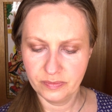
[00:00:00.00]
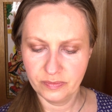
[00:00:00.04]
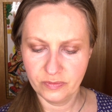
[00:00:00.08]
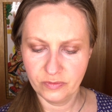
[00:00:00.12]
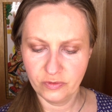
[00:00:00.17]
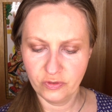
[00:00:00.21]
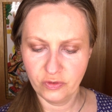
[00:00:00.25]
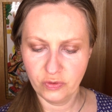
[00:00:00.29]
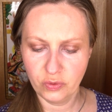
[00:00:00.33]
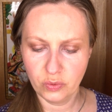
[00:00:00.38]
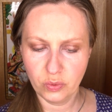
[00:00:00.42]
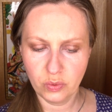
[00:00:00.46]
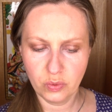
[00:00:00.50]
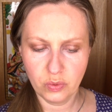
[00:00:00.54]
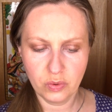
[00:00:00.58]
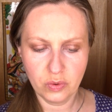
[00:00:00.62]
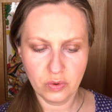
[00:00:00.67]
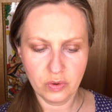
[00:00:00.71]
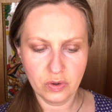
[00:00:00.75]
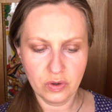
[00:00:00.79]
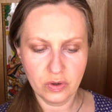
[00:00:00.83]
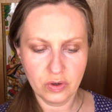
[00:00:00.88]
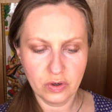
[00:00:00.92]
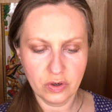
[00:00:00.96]

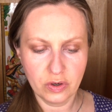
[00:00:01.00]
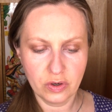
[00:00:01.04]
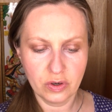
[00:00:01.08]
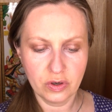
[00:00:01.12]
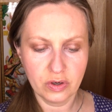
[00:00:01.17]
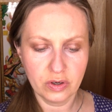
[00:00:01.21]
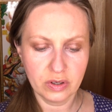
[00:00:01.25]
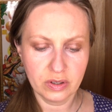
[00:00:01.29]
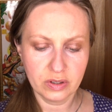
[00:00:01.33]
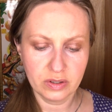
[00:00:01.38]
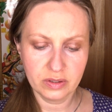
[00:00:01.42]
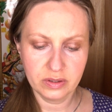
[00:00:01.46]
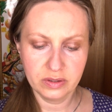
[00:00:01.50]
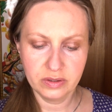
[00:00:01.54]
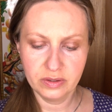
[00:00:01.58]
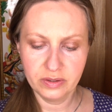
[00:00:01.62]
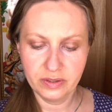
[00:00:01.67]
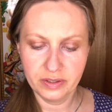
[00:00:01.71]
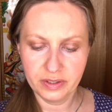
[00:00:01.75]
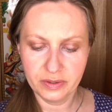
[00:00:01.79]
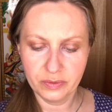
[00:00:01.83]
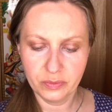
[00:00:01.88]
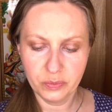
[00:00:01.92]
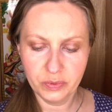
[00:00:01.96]
for
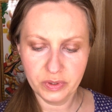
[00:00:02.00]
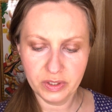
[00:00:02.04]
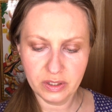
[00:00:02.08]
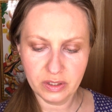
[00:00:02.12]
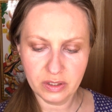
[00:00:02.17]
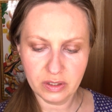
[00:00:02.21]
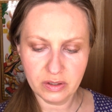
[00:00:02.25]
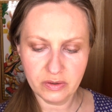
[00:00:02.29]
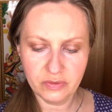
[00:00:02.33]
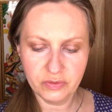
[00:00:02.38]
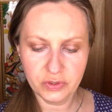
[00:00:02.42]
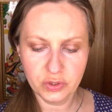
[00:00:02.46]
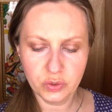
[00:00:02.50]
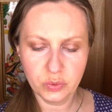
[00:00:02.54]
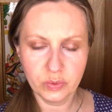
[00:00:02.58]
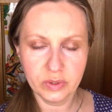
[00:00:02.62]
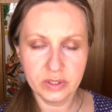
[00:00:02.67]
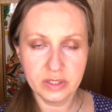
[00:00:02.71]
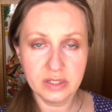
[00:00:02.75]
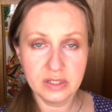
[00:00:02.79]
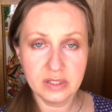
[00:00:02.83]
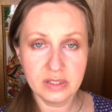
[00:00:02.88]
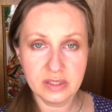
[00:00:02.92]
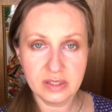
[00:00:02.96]
the week of
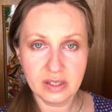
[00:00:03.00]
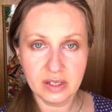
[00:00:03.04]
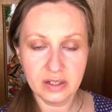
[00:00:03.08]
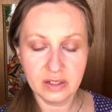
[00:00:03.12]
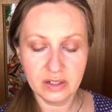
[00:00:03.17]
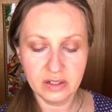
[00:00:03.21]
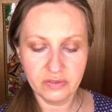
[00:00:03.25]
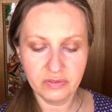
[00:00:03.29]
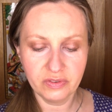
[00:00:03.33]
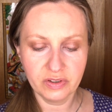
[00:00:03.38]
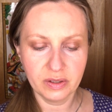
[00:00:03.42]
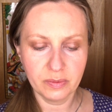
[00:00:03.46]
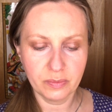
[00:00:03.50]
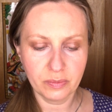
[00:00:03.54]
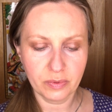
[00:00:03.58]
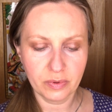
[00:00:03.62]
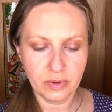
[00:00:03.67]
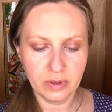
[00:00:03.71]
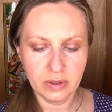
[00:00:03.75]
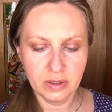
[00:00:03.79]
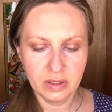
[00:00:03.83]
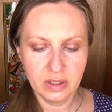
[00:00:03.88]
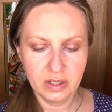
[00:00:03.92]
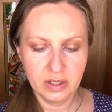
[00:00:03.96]
22nd of
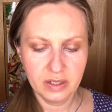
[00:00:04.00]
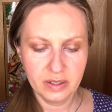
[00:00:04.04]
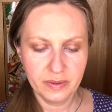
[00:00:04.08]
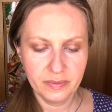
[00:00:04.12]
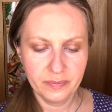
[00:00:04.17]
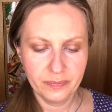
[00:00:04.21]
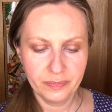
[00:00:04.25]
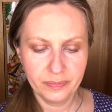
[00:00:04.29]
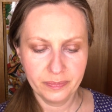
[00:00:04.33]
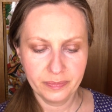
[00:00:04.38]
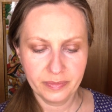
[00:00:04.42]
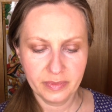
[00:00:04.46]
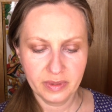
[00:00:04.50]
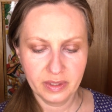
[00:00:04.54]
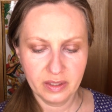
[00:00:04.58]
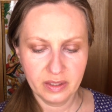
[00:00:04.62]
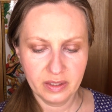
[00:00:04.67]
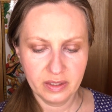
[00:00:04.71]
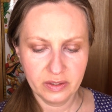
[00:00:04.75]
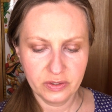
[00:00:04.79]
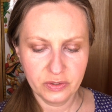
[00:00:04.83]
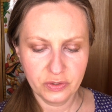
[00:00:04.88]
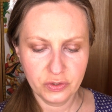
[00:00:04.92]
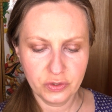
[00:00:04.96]
April,
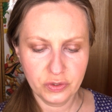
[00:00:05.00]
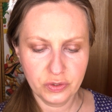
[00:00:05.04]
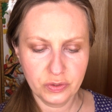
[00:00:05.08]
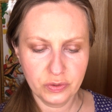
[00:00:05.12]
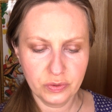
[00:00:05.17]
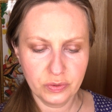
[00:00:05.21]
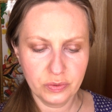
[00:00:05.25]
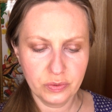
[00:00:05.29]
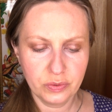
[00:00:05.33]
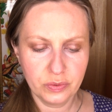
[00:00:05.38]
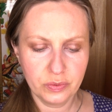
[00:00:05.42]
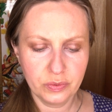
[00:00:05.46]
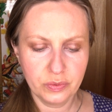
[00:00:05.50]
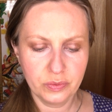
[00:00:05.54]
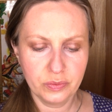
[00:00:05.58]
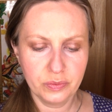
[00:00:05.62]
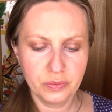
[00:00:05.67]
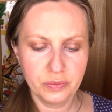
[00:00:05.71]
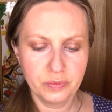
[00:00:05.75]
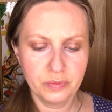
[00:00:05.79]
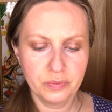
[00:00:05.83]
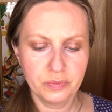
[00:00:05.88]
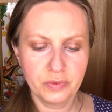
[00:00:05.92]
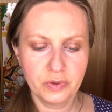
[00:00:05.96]

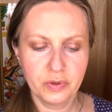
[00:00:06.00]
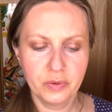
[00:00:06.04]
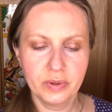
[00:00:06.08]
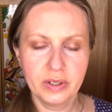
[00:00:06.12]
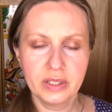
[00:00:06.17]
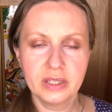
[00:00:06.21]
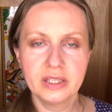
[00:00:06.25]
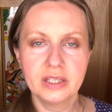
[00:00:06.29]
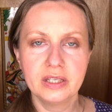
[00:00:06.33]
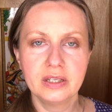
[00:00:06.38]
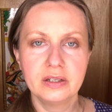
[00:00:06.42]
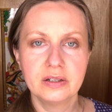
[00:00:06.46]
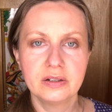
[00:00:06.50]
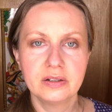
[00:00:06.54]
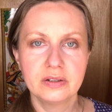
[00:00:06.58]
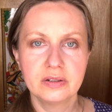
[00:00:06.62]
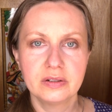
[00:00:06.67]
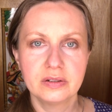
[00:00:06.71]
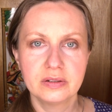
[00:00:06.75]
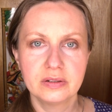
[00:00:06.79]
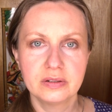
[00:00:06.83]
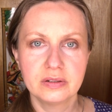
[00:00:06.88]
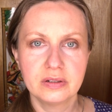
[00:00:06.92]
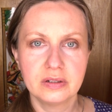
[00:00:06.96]
to quickly
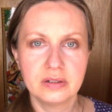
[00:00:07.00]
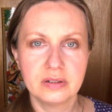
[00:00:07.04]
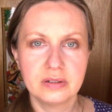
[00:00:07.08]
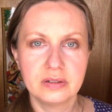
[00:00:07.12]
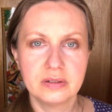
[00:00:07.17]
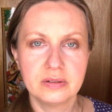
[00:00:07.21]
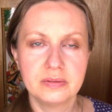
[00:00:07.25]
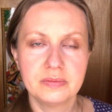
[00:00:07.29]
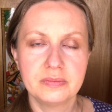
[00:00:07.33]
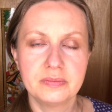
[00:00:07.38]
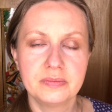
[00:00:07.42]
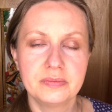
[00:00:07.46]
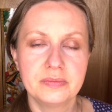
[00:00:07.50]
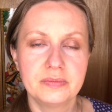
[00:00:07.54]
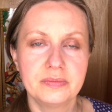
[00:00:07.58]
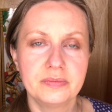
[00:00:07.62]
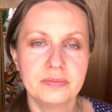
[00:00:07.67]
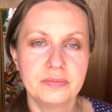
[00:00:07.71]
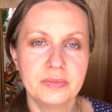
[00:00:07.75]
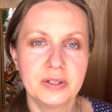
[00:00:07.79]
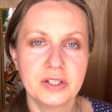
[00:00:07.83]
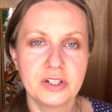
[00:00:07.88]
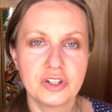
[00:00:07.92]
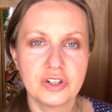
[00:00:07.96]

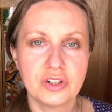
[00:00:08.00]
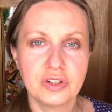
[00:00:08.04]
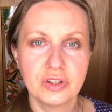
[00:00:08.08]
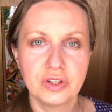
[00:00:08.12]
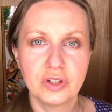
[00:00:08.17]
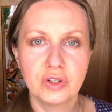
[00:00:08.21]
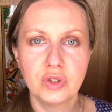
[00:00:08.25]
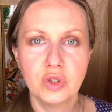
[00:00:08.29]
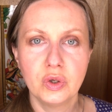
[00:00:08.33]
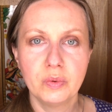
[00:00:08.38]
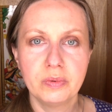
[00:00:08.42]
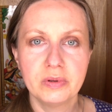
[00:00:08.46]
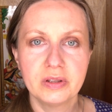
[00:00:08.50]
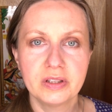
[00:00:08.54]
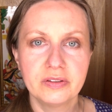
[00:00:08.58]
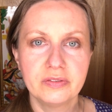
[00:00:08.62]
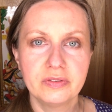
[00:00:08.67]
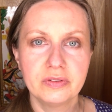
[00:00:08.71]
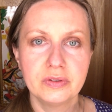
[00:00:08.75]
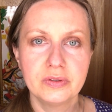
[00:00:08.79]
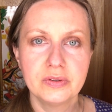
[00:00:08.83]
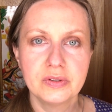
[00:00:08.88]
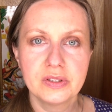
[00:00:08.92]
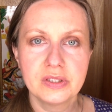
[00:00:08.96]
mention the global
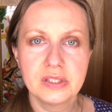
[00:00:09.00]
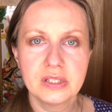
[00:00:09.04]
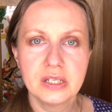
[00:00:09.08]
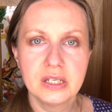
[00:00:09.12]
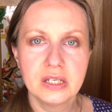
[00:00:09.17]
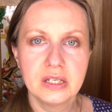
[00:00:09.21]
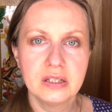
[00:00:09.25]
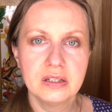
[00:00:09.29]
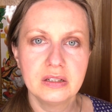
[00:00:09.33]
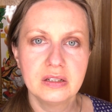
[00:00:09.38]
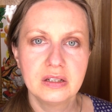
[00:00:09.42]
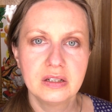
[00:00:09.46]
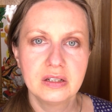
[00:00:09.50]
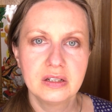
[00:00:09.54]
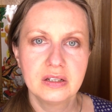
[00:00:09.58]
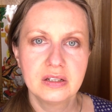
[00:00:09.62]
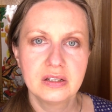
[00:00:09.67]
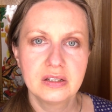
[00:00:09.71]
influence again,